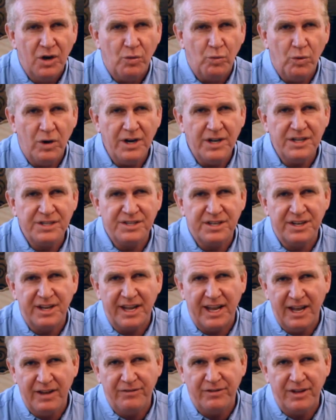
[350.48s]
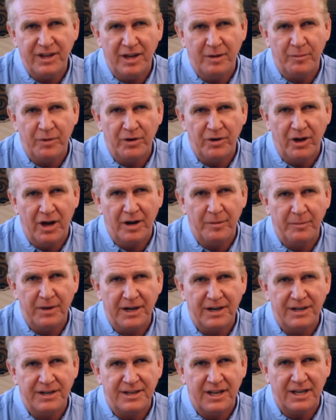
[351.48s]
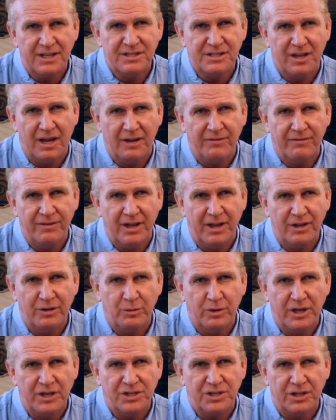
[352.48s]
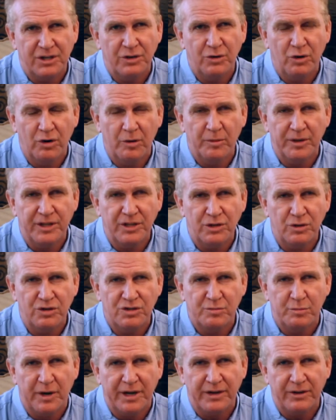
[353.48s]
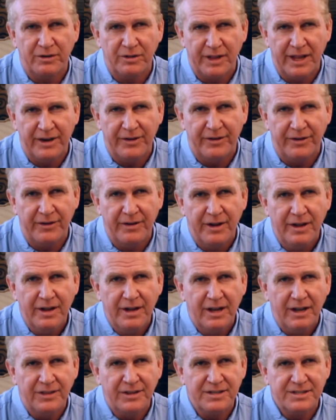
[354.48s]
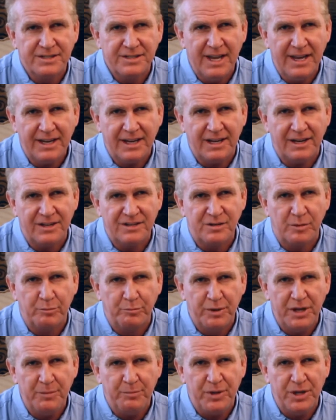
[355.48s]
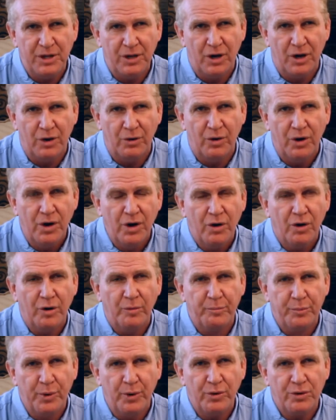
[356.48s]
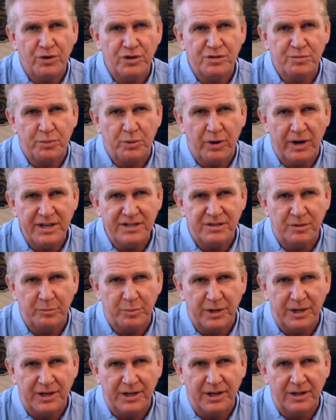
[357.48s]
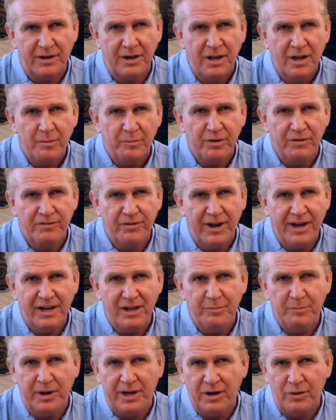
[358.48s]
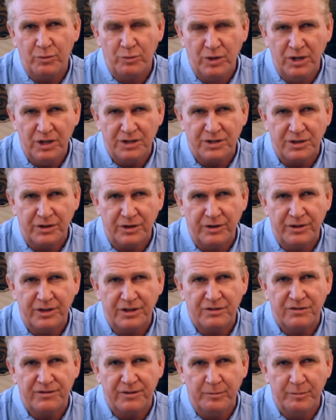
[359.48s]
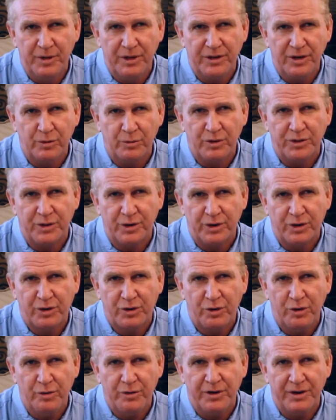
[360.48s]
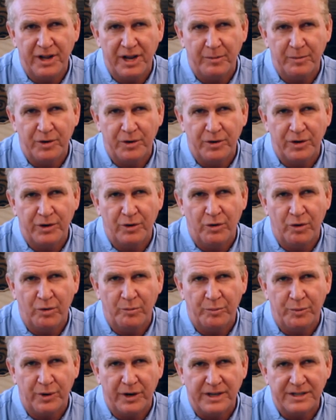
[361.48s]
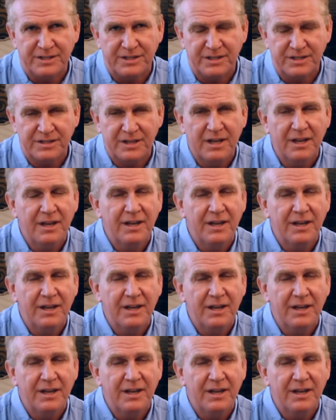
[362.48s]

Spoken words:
One is an AVM, or an automated desktop valuation, normally used by your lender. And the second is a BPO, or broker's price opinion, provided by a realtor that's familiar with your current neighborhood home prices